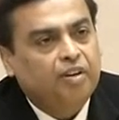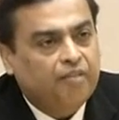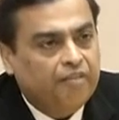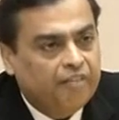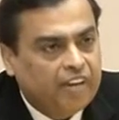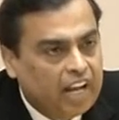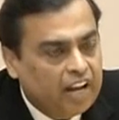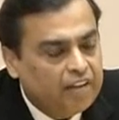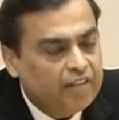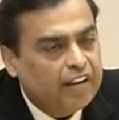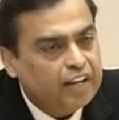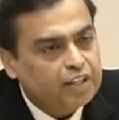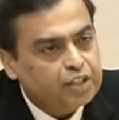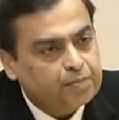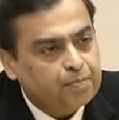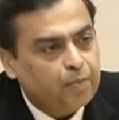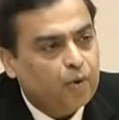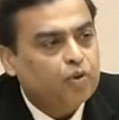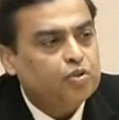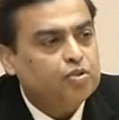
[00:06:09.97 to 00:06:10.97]
We have
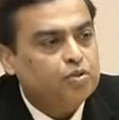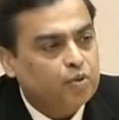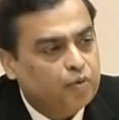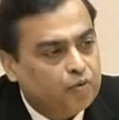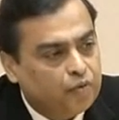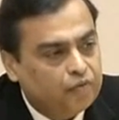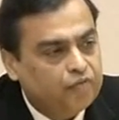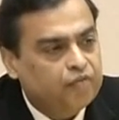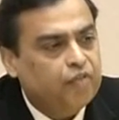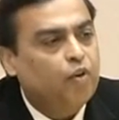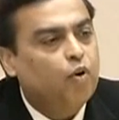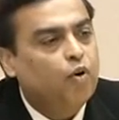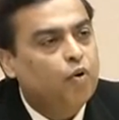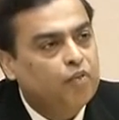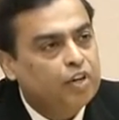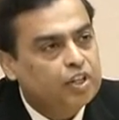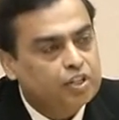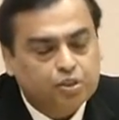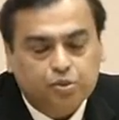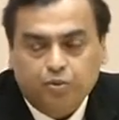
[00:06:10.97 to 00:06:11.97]
exports of
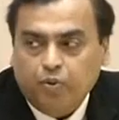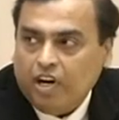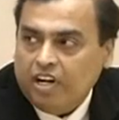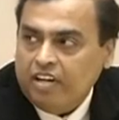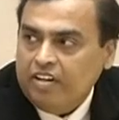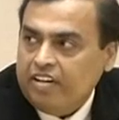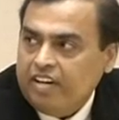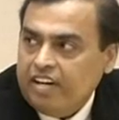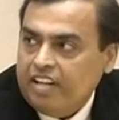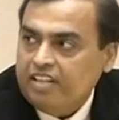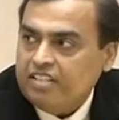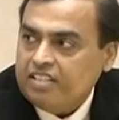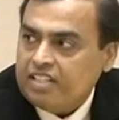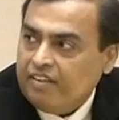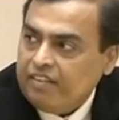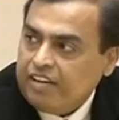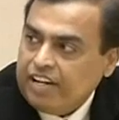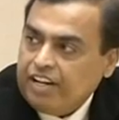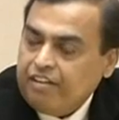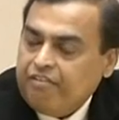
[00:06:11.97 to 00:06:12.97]
over
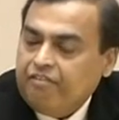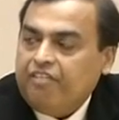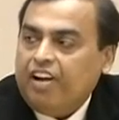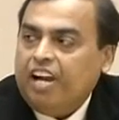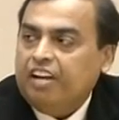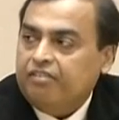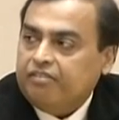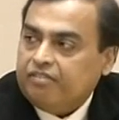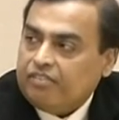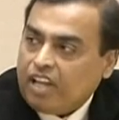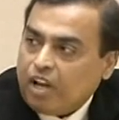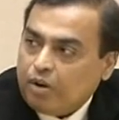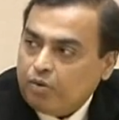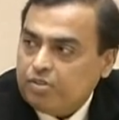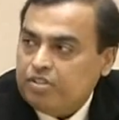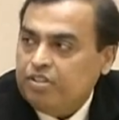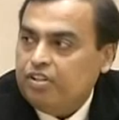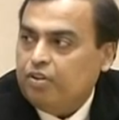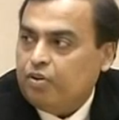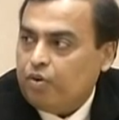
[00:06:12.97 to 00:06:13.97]

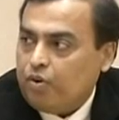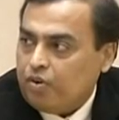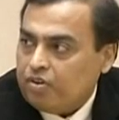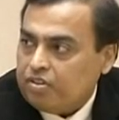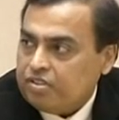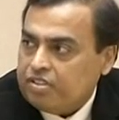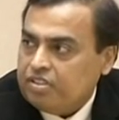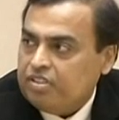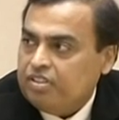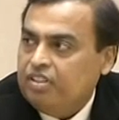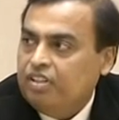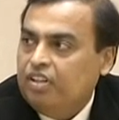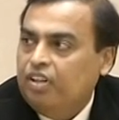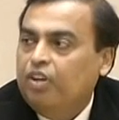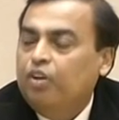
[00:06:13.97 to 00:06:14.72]
275,000 crores